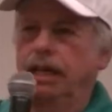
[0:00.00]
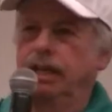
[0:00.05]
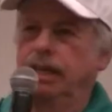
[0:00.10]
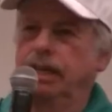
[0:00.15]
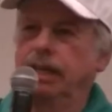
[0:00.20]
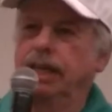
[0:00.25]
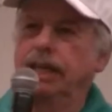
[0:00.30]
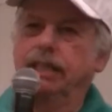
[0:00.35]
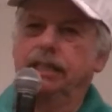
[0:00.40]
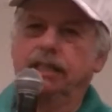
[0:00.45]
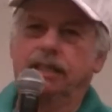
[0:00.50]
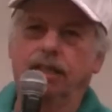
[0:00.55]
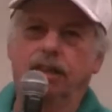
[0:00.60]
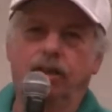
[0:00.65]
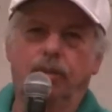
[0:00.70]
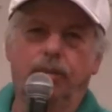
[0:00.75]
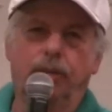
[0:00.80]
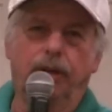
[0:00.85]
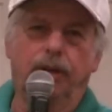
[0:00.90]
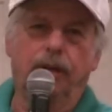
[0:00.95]
Dennis
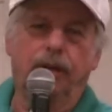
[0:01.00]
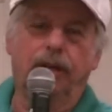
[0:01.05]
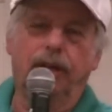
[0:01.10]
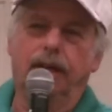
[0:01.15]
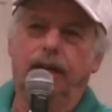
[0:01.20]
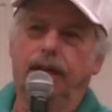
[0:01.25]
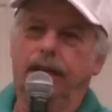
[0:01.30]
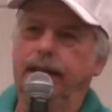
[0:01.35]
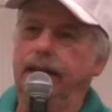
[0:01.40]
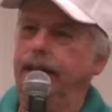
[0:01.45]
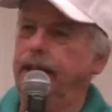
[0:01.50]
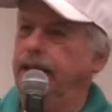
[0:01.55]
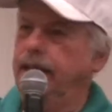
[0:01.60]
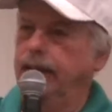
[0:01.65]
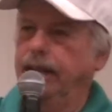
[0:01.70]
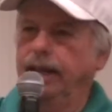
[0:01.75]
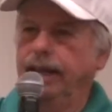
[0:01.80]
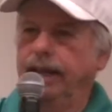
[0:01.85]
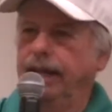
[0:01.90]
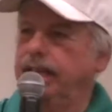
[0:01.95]
Gilbert.
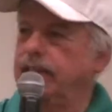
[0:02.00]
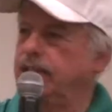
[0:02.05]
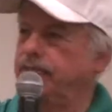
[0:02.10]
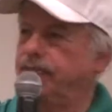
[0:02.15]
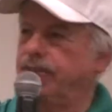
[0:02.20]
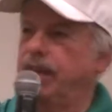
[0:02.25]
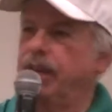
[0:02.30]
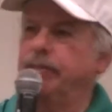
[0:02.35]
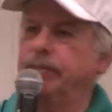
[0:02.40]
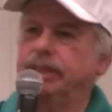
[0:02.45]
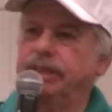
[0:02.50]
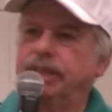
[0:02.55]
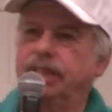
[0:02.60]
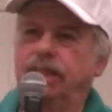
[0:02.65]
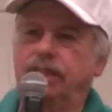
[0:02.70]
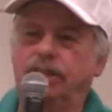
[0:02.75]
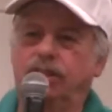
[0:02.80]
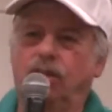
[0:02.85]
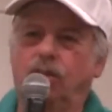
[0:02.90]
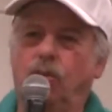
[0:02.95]
He's famous in
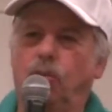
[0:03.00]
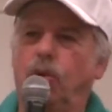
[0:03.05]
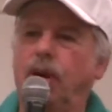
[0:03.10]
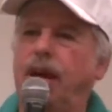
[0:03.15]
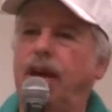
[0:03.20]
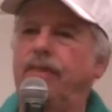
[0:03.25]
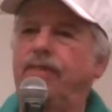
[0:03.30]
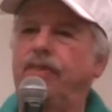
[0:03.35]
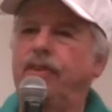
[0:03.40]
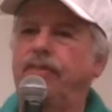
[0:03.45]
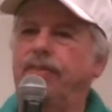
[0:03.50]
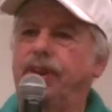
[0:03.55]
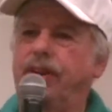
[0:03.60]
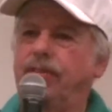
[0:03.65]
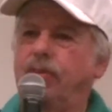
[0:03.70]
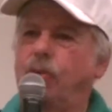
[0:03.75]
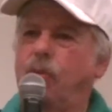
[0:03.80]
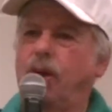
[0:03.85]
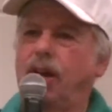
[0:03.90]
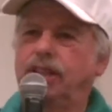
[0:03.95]
his own right. If you've
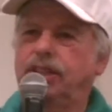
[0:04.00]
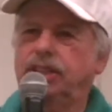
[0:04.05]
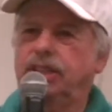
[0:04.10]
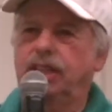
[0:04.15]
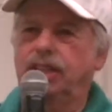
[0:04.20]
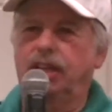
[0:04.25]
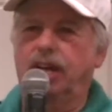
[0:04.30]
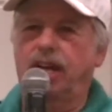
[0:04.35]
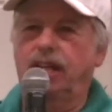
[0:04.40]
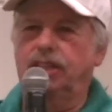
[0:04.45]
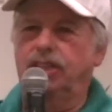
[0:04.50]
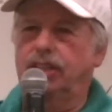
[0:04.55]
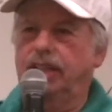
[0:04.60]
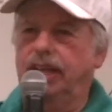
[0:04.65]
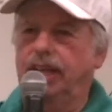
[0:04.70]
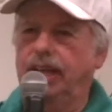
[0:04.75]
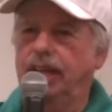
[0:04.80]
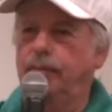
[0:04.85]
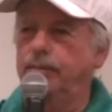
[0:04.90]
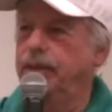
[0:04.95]
ever watched a Dodger
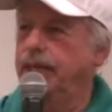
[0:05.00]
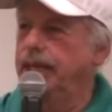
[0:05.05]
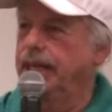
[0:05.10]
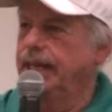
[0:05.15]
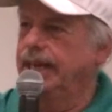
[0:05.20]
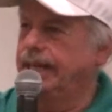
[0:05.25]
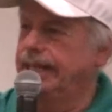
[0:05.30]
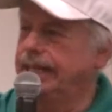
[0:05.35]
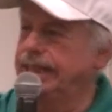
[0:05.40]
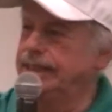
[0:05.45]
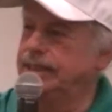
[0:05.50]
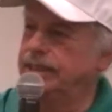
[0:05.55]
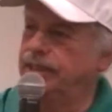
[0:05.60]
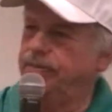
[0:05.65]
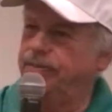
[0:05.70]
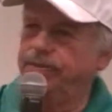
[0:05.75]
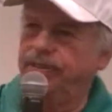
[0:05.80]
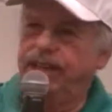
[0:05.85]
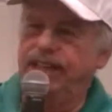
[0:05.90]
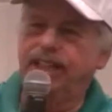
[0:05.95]
game, he's
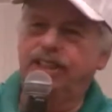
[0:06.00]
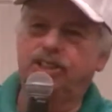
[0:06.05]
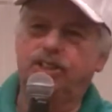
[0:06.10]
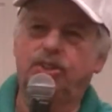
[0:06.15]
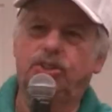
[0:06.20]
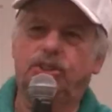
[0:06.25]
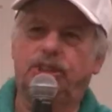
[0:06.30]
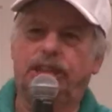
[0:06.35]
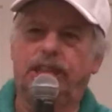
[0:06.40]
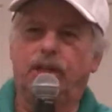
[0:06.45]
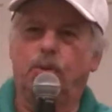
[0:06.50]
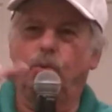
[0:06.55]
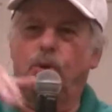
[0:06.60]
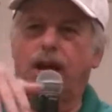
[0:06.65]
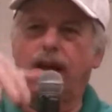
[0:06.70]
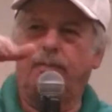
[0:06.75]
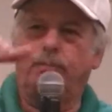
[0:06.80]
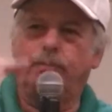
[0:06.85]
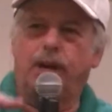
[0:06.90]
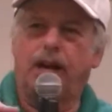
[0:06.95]
the face you see
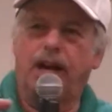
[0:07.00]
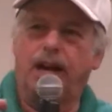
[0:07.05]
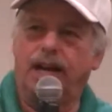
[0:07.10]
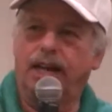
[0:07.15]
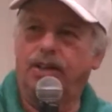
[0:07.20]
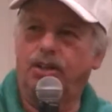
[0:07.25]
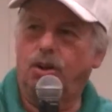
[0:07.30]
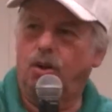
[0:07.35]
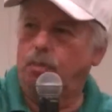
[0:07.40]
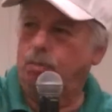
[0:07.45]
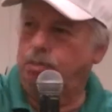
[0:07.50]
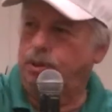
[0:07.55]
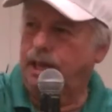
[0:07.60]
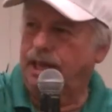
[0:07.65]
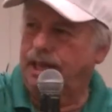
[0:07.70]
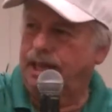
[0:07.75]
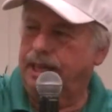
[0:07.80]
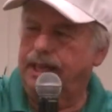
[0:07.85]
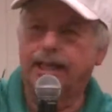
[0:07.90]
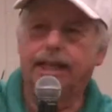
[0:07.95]
right behind home
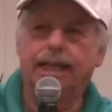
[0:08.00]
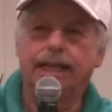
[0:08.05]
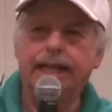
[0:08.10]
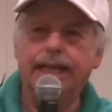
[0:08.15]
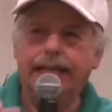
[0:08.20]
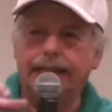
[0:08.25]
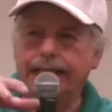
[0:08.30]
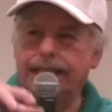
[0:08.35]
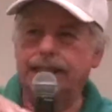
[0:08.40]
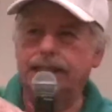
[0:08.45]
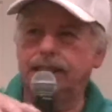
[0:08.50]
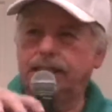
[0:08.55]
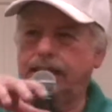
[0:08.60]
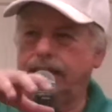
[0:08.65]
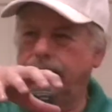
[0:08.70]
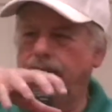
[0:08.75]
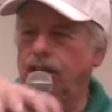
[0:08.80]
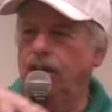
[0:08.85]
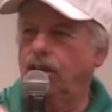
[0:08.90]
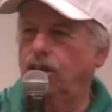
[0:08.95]
plate. His
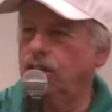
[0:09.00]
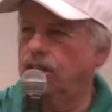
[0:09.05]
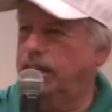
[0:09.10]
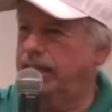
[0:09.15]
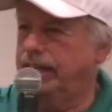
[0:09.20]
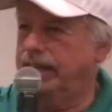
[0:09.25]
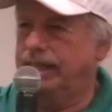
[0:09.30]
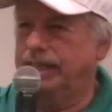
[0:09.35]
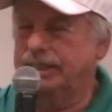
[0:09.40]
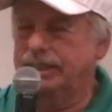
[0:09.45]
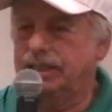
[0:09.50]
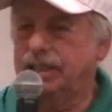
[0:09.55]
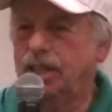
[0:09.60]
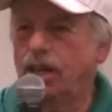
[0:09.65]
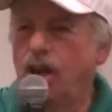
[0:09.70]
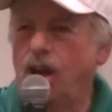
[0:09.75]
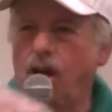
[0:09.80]
killer tickets